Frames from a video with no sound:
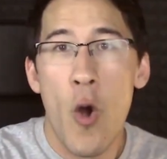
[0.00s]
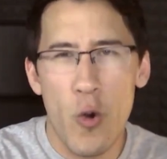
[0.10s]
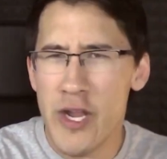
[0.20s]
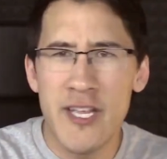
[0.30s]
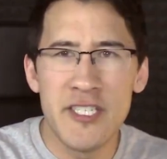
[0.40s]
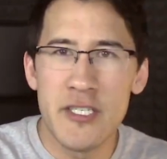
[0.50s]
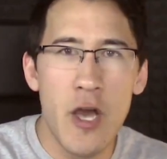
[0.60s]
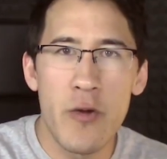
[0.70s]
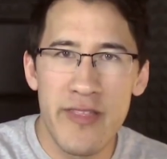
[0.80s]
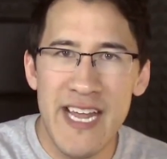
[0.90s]
Or you can just
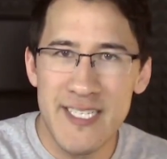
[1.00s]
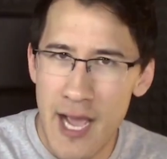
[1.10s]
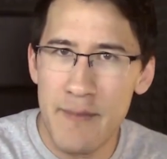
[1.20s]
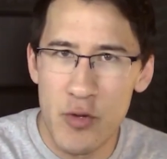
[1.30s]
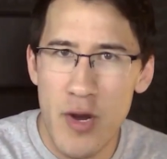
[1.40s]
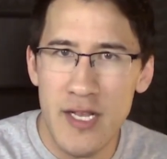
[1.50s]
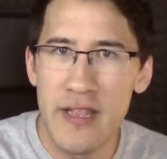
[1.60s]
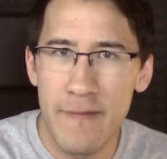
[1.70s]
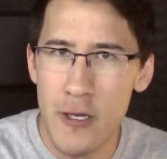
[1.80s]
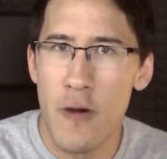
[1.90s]
go to that time
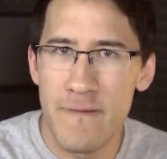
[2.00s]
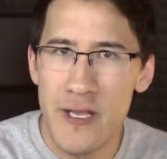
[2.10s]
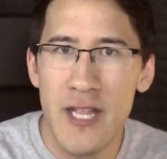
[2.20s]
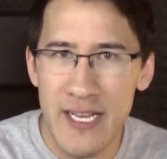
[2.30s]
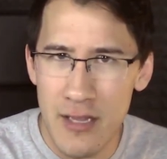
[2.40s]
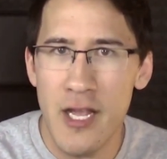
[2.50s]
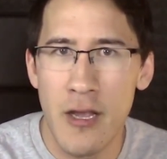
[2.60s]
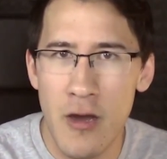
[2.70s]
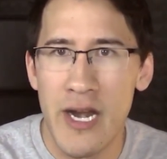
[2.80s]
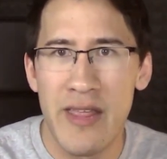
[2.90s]
directly if you don't feel like
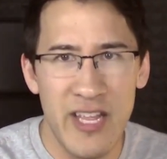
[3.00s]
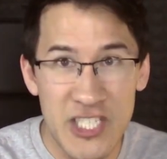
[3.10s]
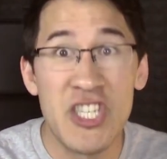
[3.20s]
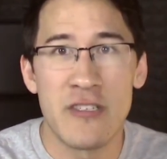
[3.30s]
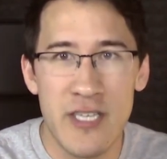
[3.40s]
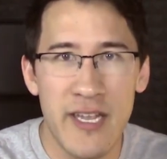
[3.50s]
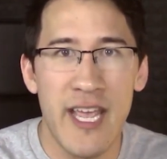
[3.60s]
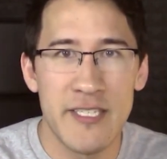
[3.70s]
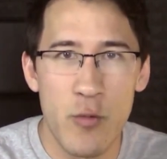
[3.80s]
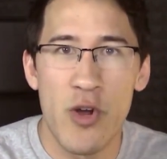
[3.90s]
clicking on anything, just in
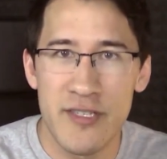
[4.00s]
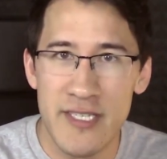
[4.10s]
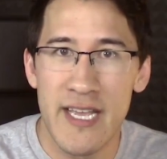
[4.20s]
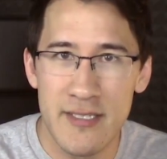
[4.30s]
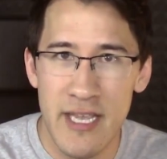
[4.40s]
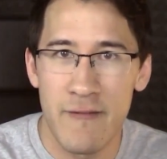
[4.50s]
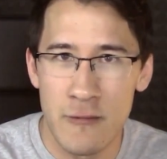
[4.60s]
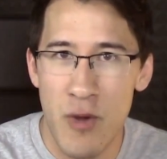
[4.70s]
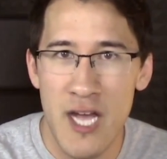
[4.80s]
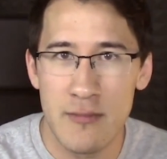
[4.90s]
case you want to stay as safe
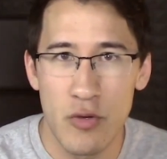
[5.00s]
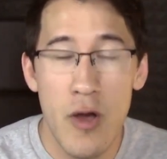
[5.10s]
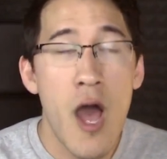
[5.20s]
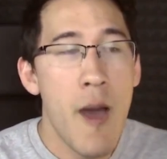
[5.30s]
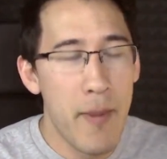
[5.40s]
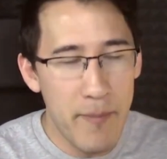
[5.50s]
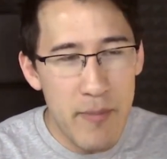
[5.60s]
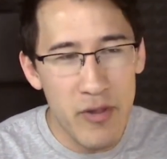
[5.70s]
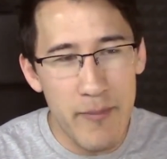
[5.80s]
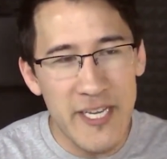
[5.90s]
as possible. But
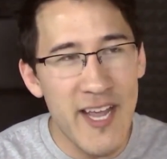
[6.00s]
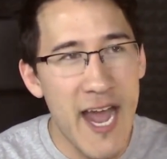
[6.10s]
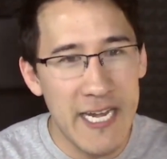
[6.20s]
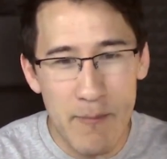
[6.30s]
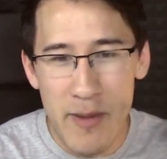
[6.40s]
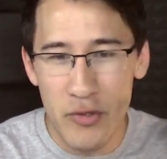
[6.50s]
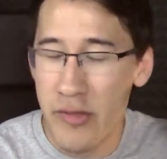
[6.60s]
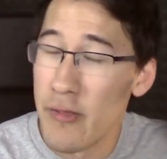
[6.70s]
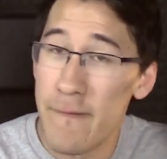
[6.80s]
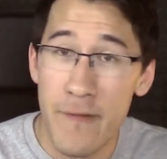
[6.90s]
people have been guiding people
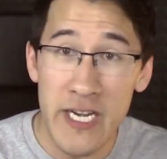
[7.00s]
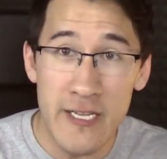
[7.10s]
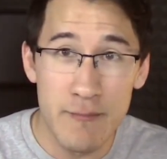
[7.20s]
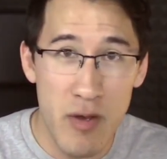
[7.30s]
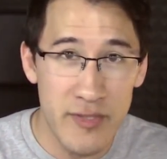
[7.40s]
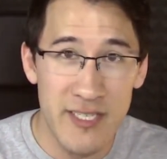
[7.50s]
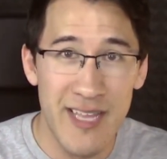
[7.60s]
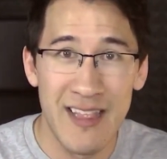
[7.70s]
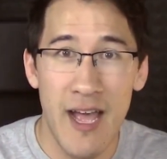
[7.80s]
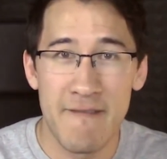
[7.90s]
to the funniest moments in
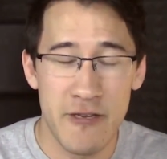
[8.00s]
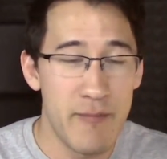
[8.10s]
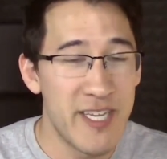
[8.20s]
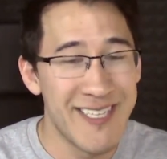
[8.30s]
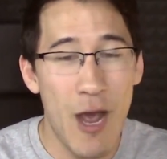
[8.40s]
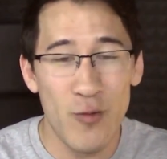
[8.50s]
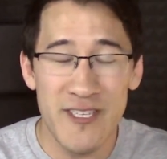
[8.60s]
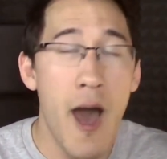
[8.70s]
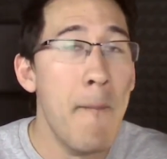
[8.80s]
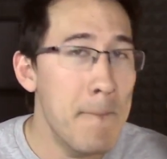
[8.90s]
that live stream because that
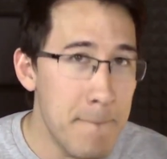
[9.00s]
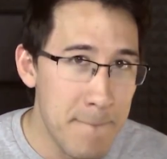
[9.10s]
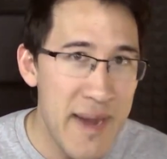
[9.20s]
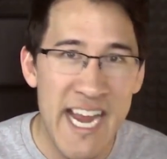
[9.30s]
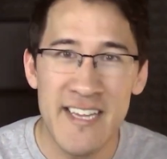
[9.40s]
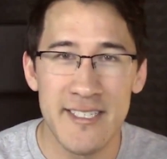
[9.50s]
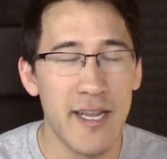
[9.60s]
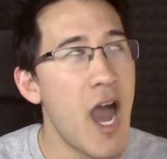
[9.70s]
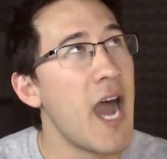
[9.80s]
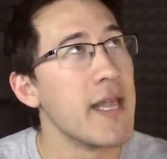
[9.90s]
was
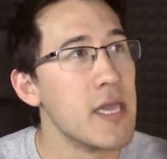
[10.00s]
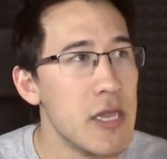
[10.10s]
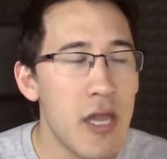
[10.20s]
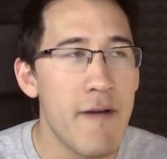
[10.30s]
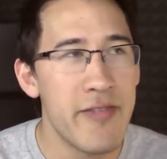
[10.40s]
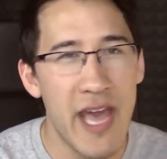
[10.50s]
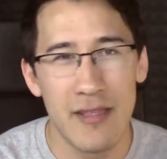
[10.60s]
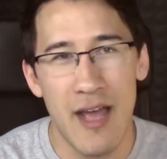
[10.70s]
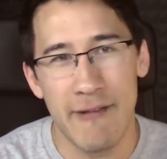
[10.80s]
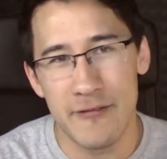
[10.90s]
amazing. I loved
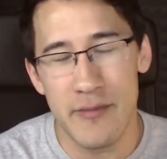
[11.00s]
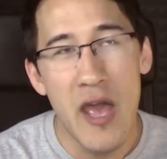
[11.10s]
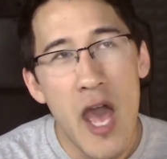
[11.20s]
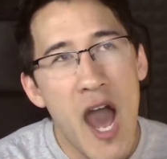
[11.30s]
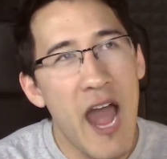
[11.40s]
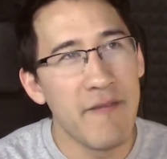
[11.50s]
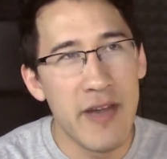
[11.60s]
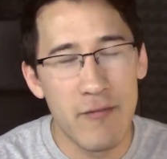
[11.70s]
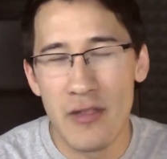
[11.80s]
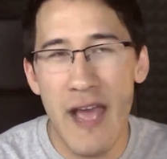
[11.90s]
that live stream. I've
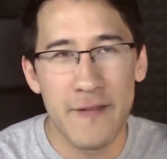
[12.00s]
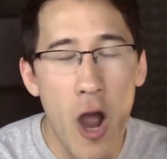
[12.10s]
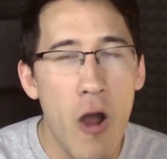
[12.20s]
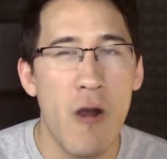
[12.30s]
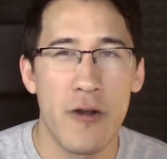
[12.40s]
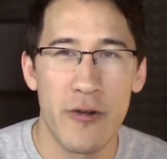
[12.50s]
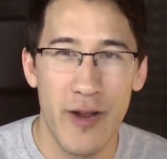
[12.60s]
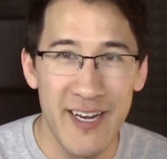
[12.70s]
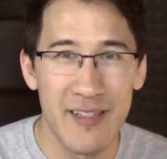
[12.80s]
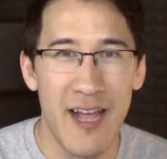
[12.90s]
never laughed harder
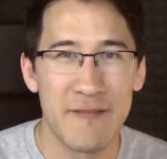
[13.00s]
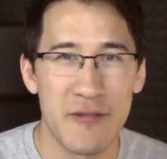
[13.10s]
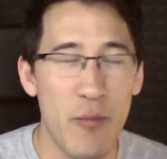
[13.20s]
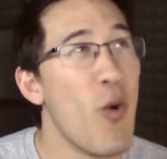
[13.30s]
in a live stream.